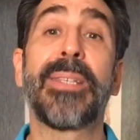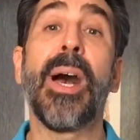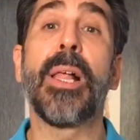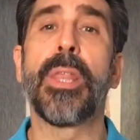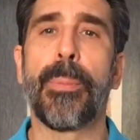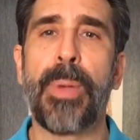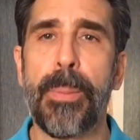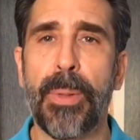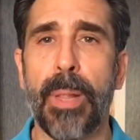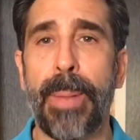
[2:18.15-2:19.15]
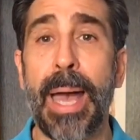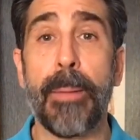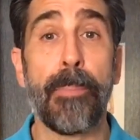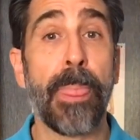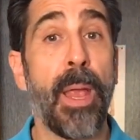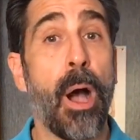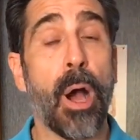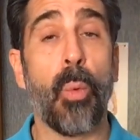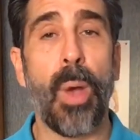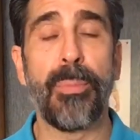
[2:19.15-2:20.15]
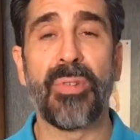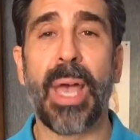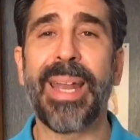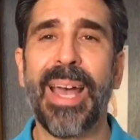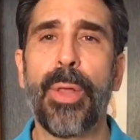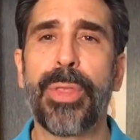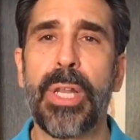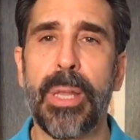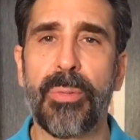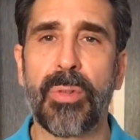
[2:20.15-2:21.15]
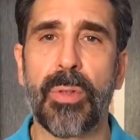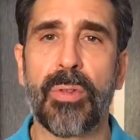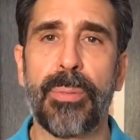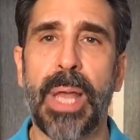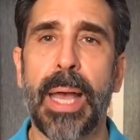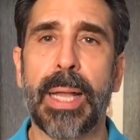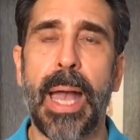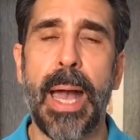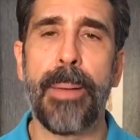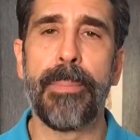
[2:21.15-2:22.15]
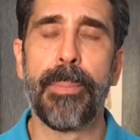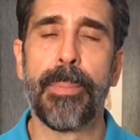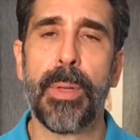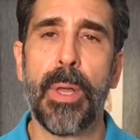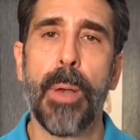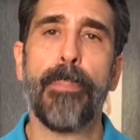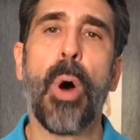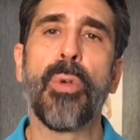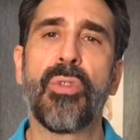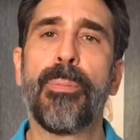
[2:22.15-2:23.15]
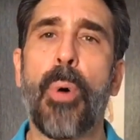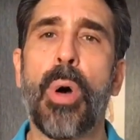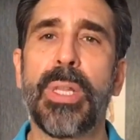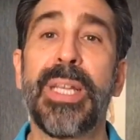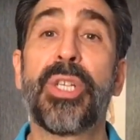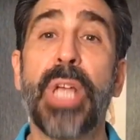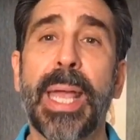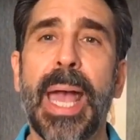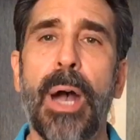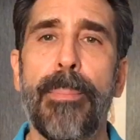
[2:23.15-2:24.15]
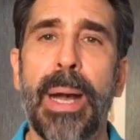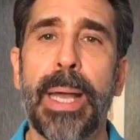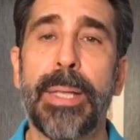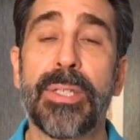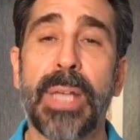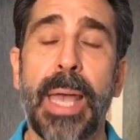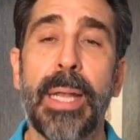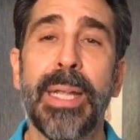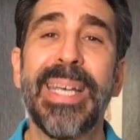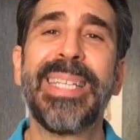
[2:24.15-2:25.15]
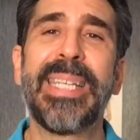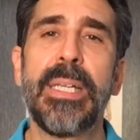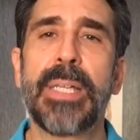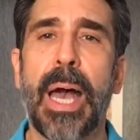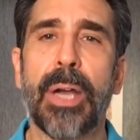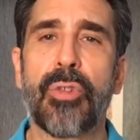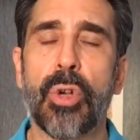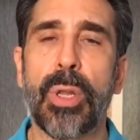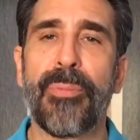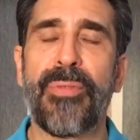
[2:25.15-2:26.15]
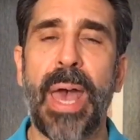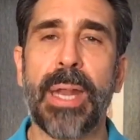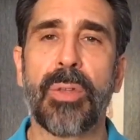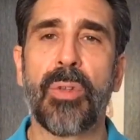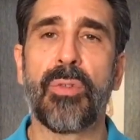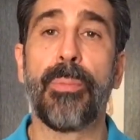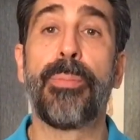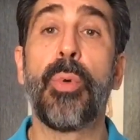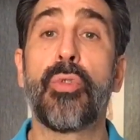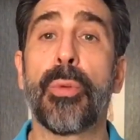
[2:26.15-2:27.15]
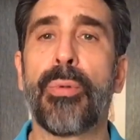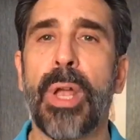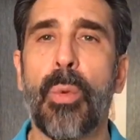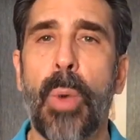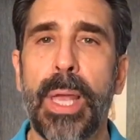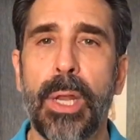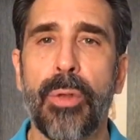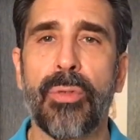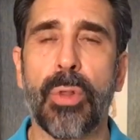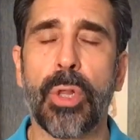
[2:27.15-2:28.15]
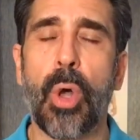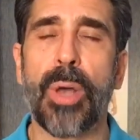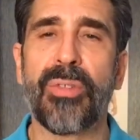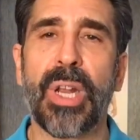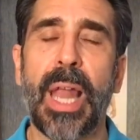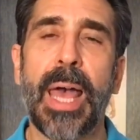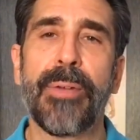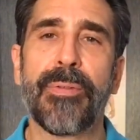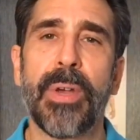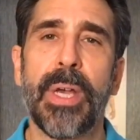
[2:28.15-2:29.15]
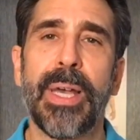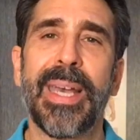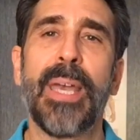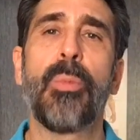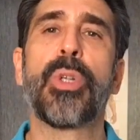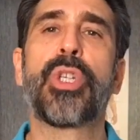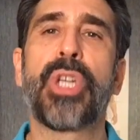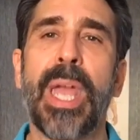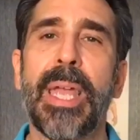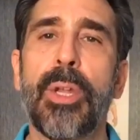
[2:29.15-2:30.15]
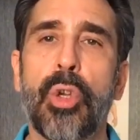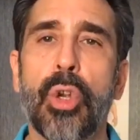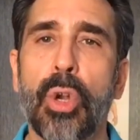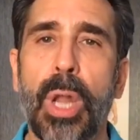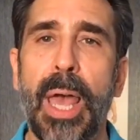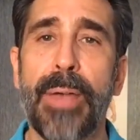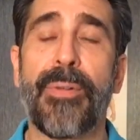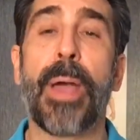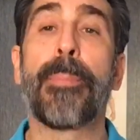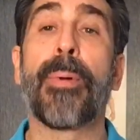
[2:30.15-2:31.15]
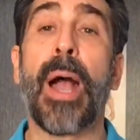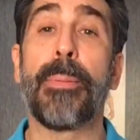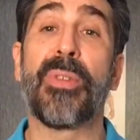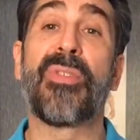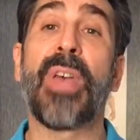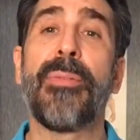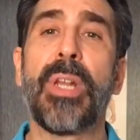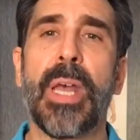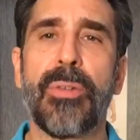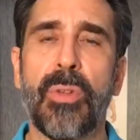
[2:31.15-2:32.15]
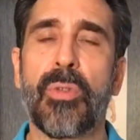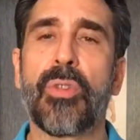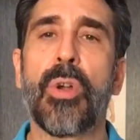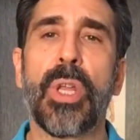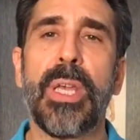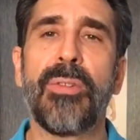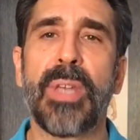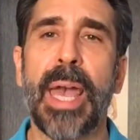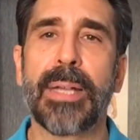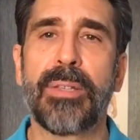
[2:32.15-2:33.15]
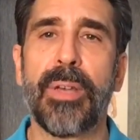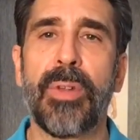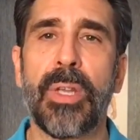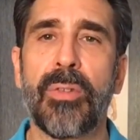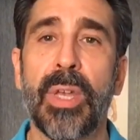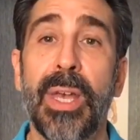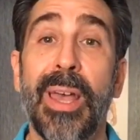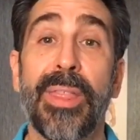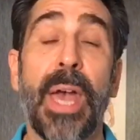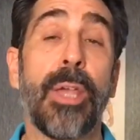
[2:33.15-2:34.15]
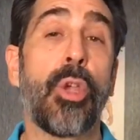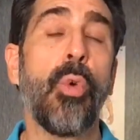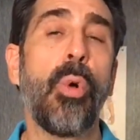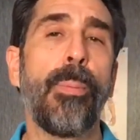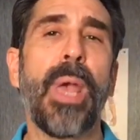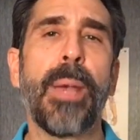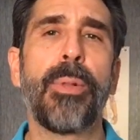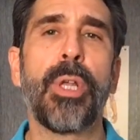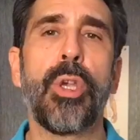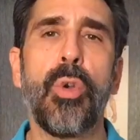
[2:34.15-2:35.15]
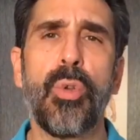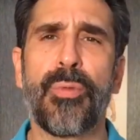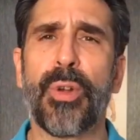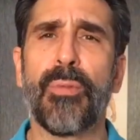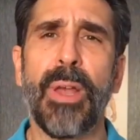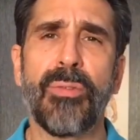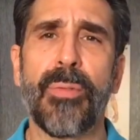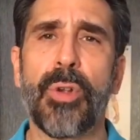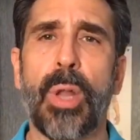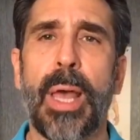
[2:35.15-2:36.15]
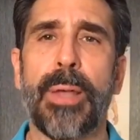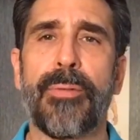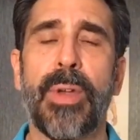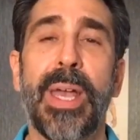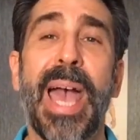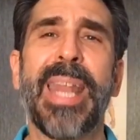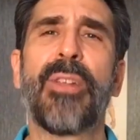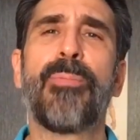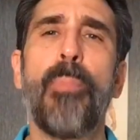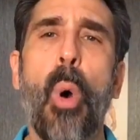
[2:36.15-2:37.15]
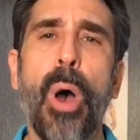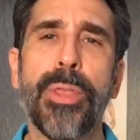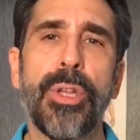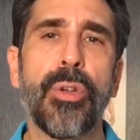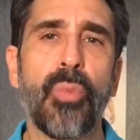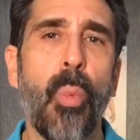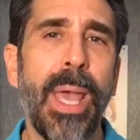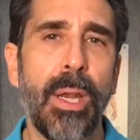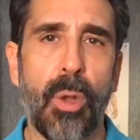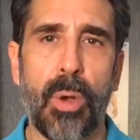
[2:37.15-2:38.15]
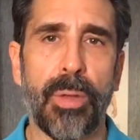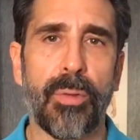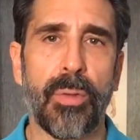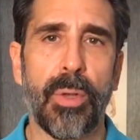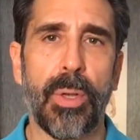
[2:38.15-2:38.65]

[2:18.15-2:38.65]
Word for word: Tell other people about our website, HealthyLymphSystem.com. Most importantly, check out my site, Detox Your Lymphatic System, Boost Your Brain, Weight Loss and Life. It will change your life, I promise. 7 lessons, 30 easy activities that you will be able to use for the rest of your life. And it's more than just weight loss.